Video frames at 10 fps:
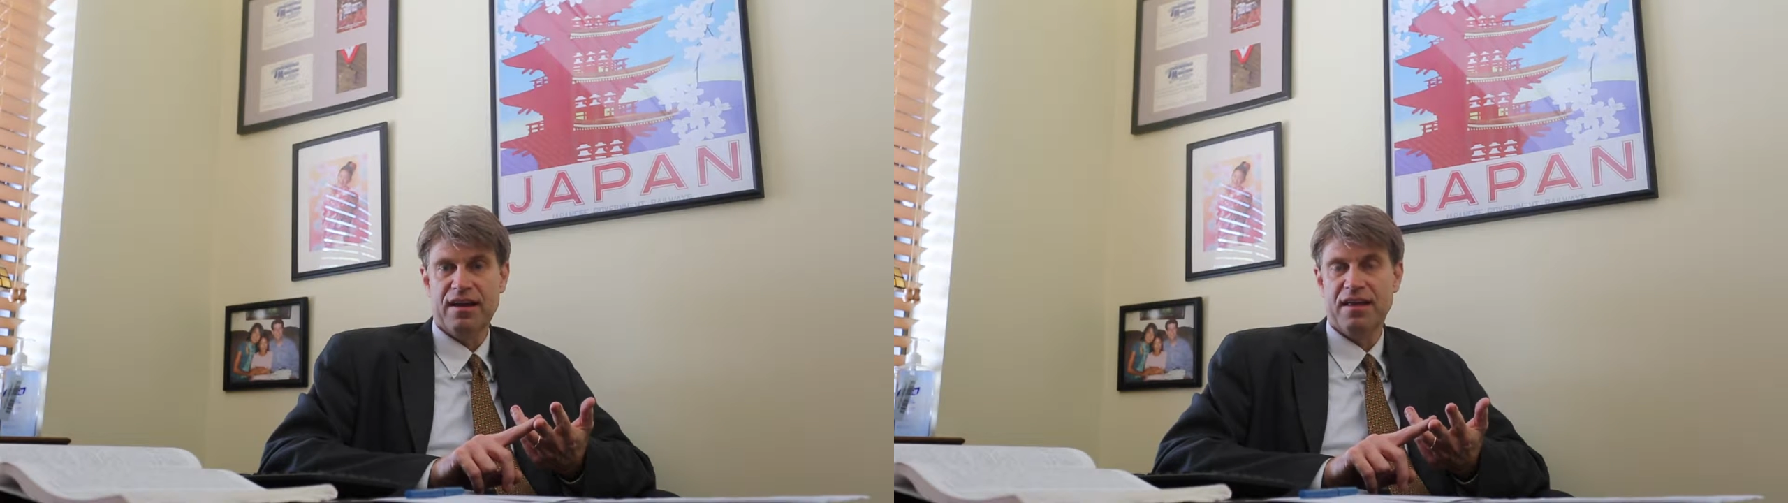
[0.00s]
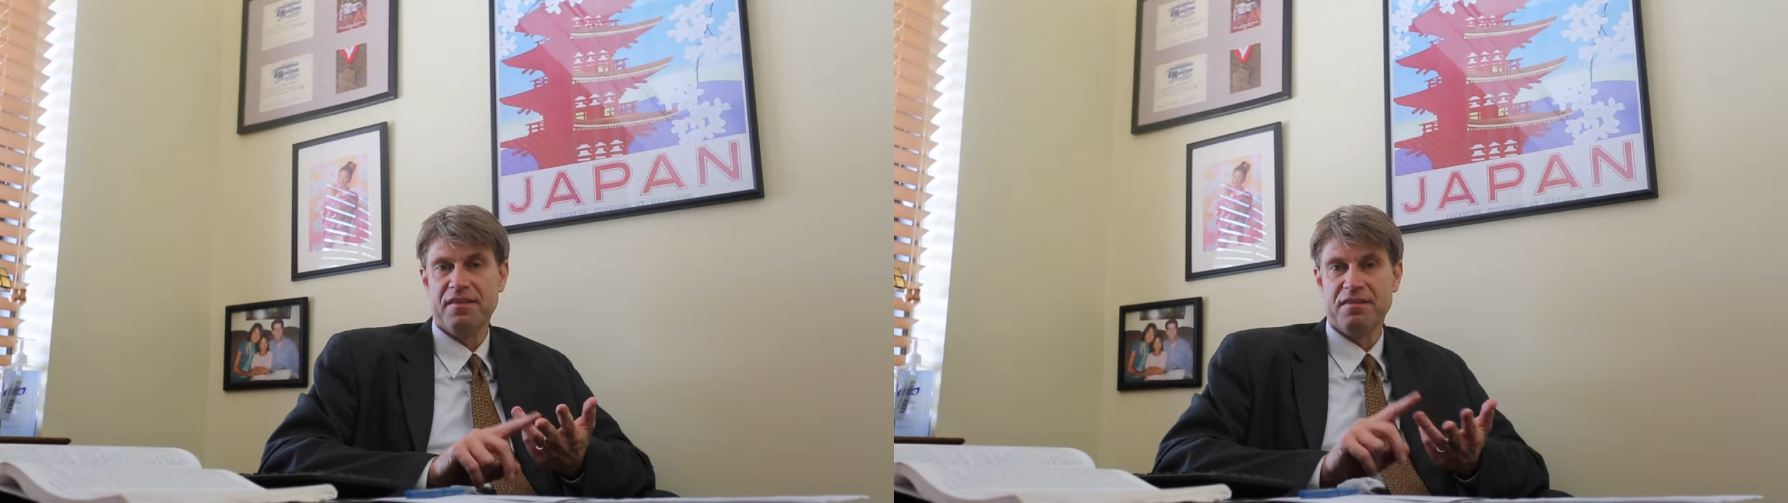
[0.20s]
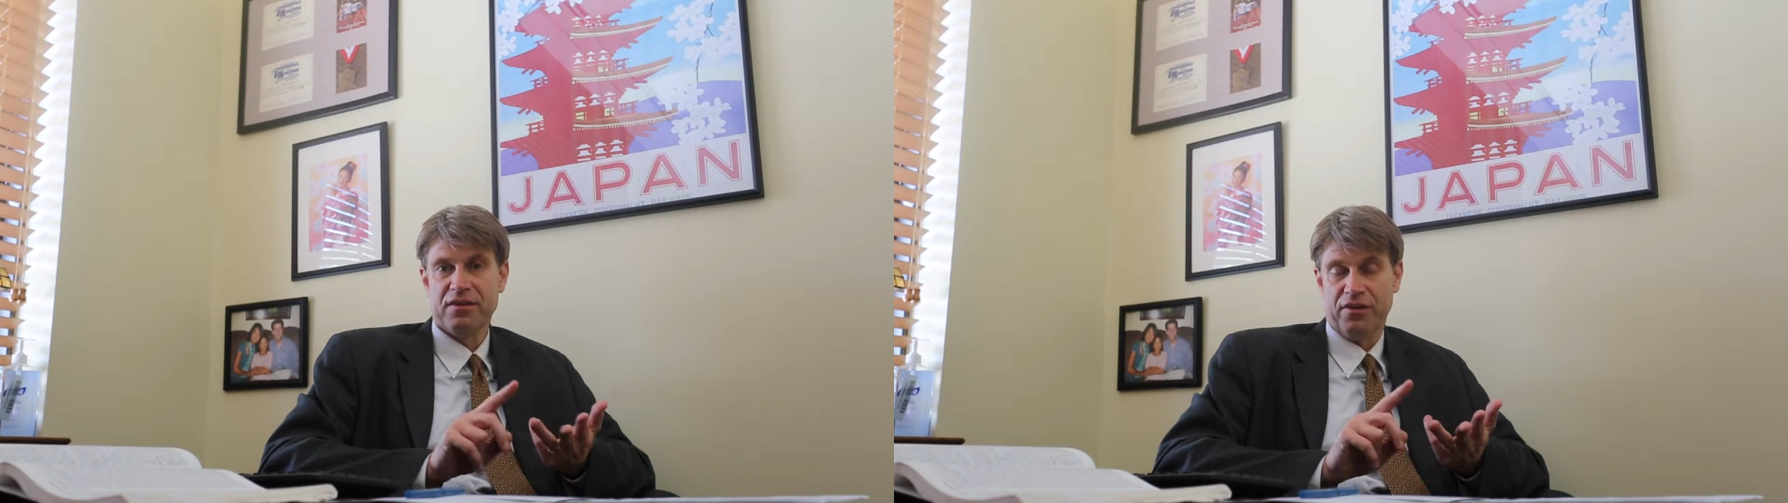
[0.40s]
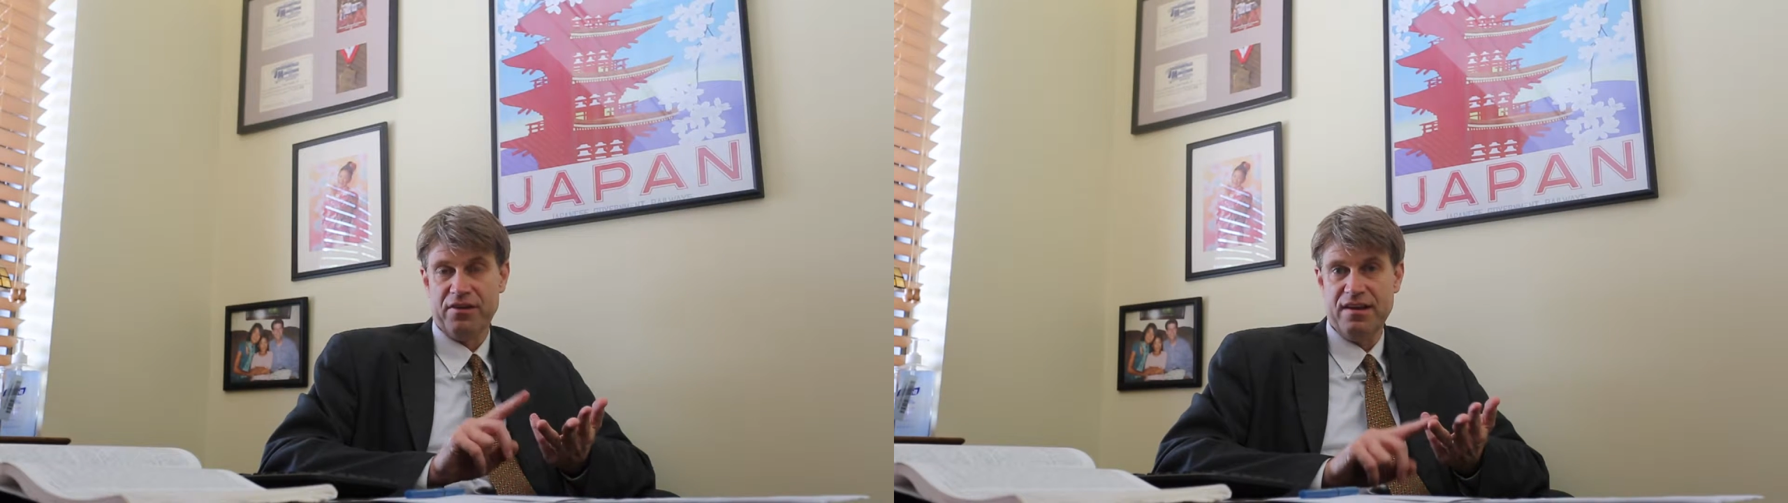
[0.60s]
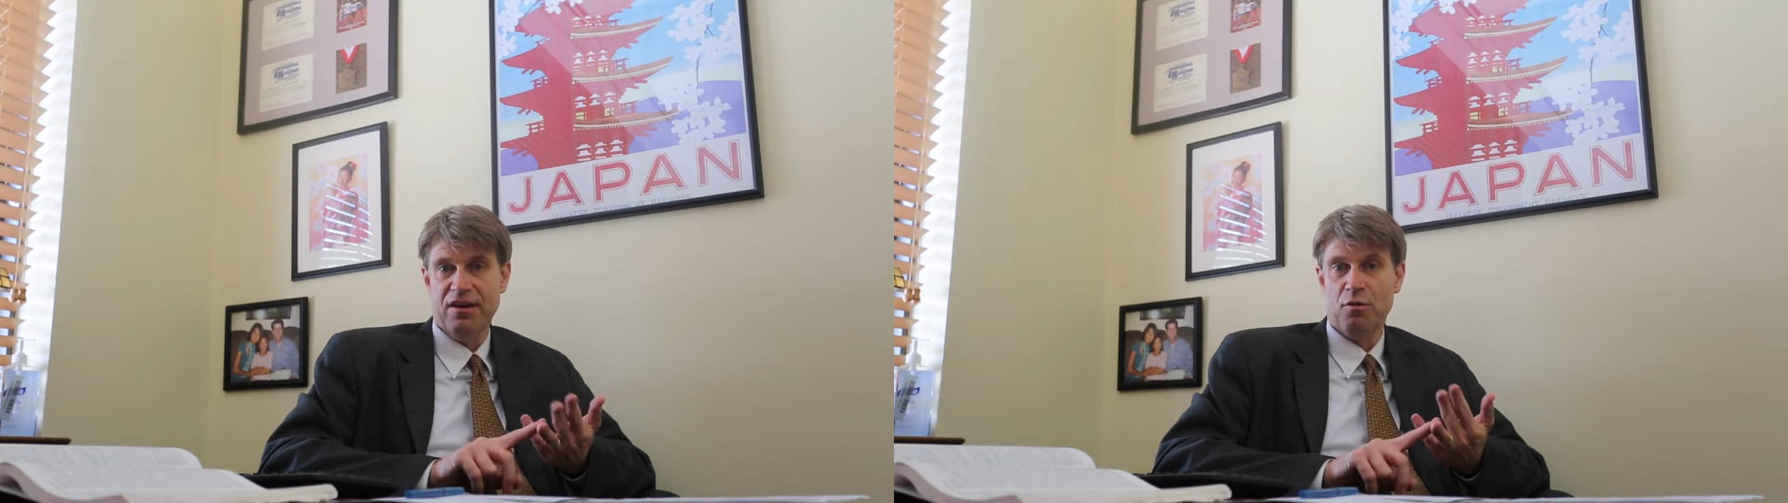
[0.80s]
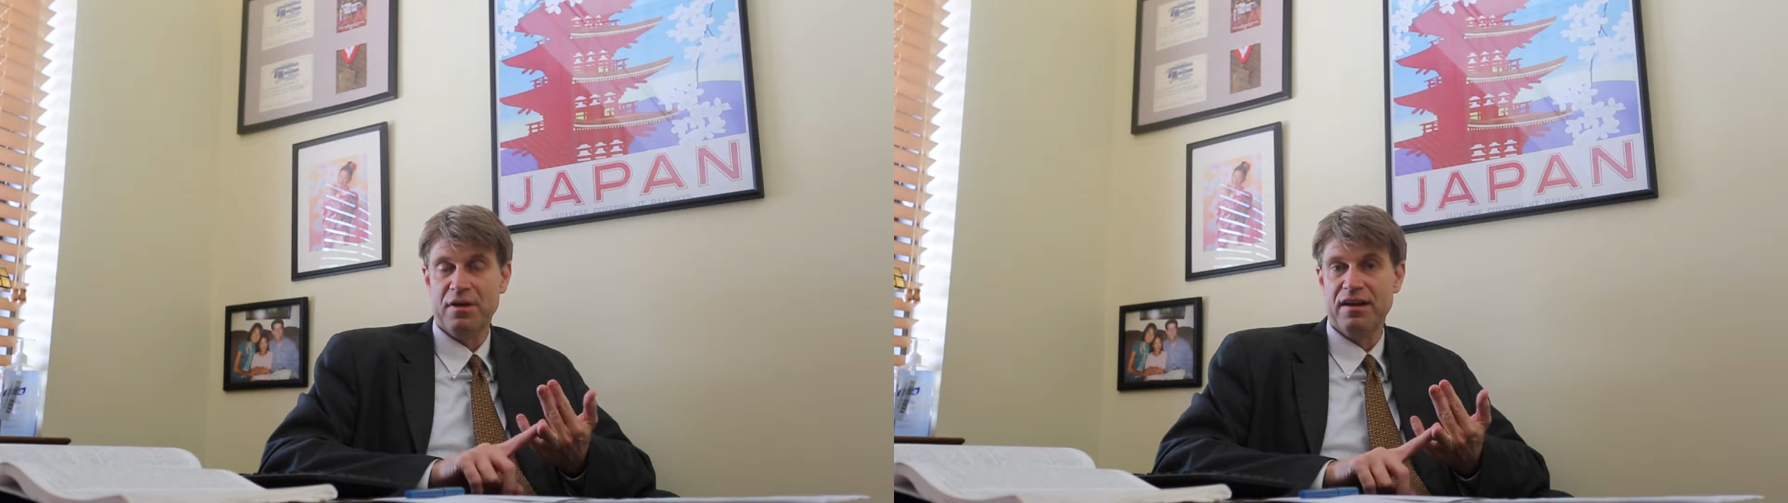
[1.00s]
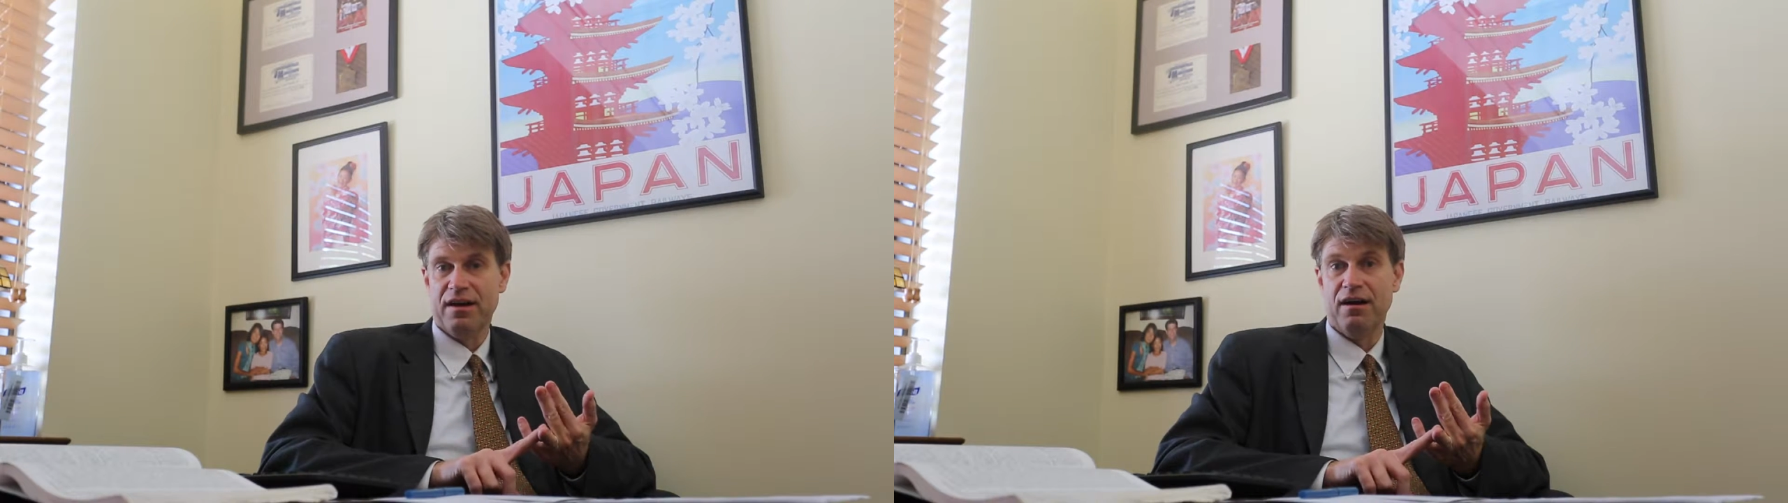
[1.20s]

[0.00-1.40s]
and the curtailment